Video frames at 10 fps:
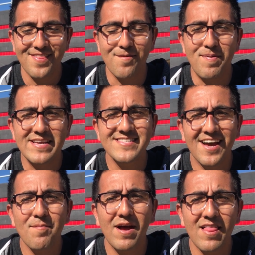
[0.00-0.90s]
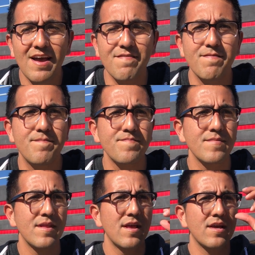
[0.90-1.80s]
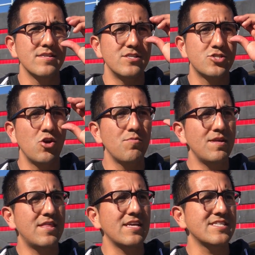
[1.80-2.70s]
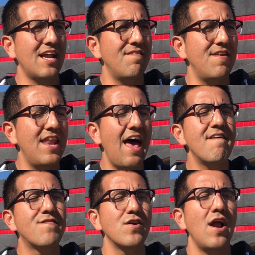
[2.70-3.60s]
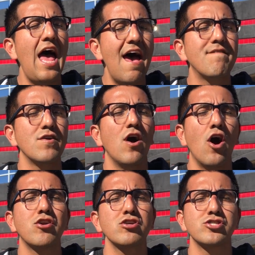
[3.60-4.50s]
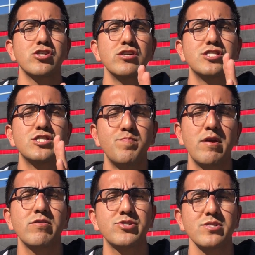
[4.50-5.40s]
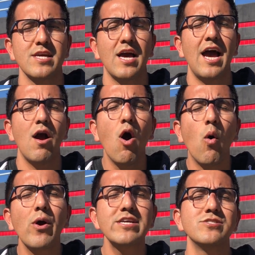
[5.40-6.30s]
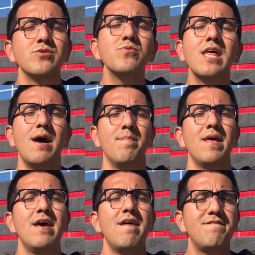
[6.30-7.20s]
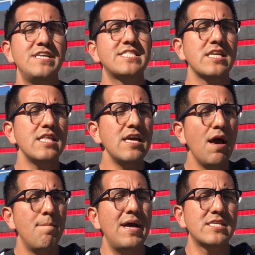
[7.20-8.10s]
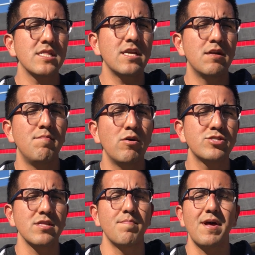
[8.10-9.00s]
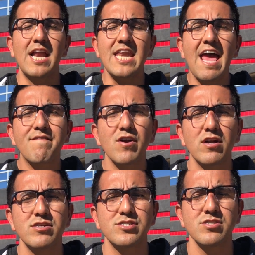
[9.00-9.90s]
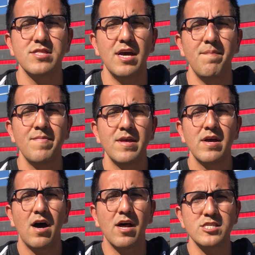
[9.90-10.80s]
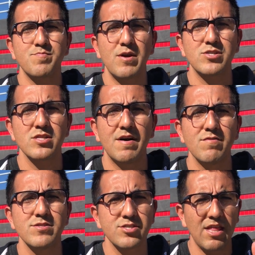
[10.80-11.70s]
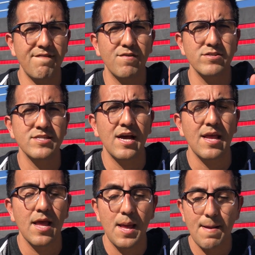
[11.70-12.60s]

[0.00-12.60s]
the best night of my life, because it showed me things that I've never, ever understood spiritually. I always knew them physically, mentally, and emotionally, but I never understood them on a spiritual level until that first night.